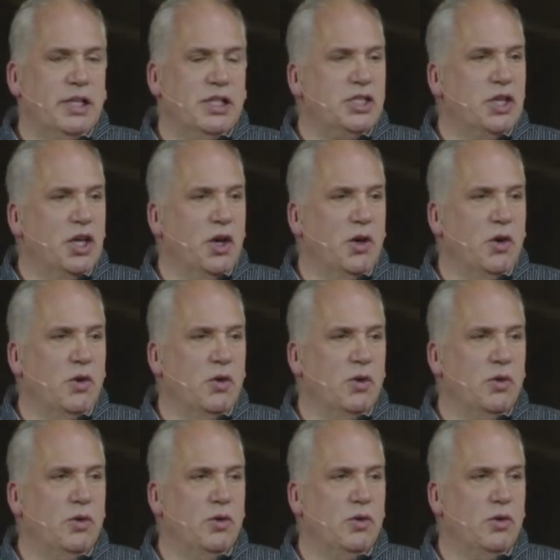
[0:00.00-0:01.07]
And
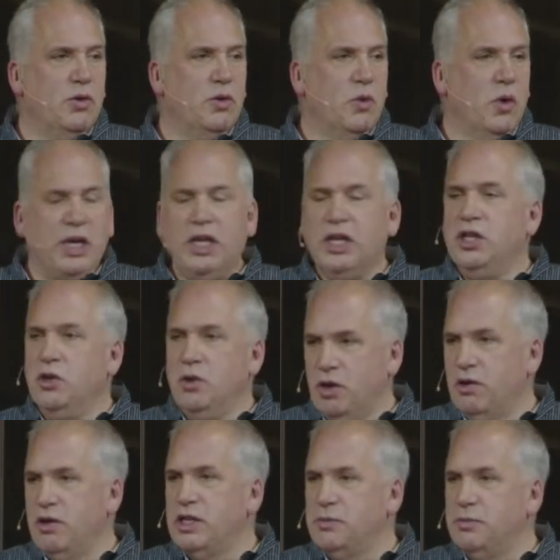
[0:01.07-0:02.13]
so, what do you do
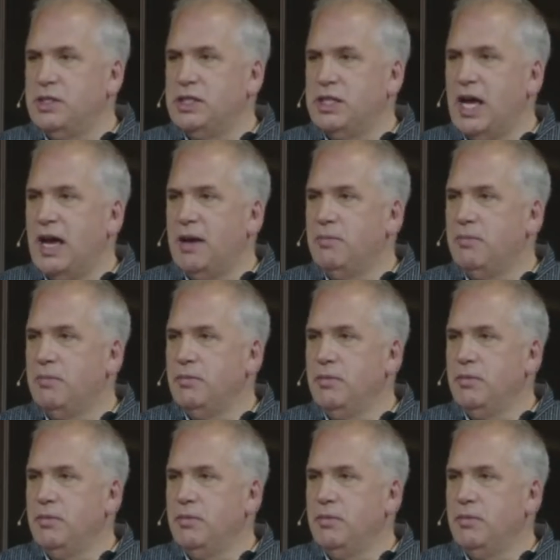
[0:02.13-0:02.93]
at Christmas time?